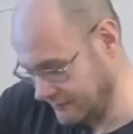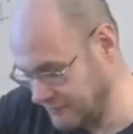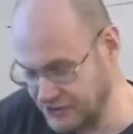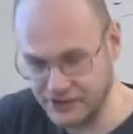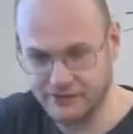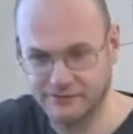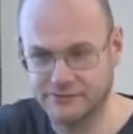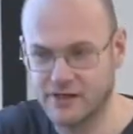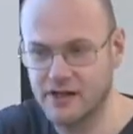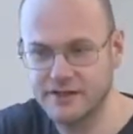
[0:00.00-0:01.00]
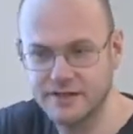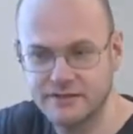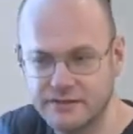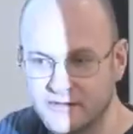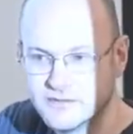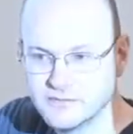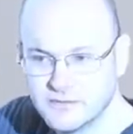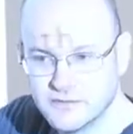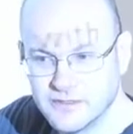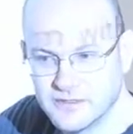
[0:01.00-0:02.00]
Sheldon Ross,
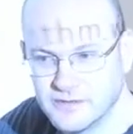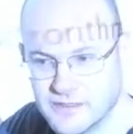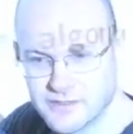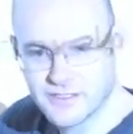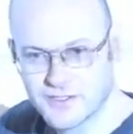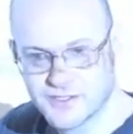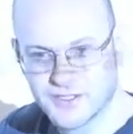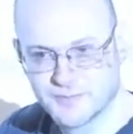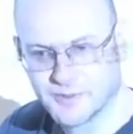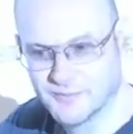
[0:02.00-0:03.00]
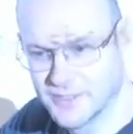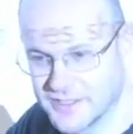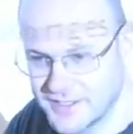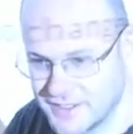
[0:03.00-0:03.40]
Introduction to Probability,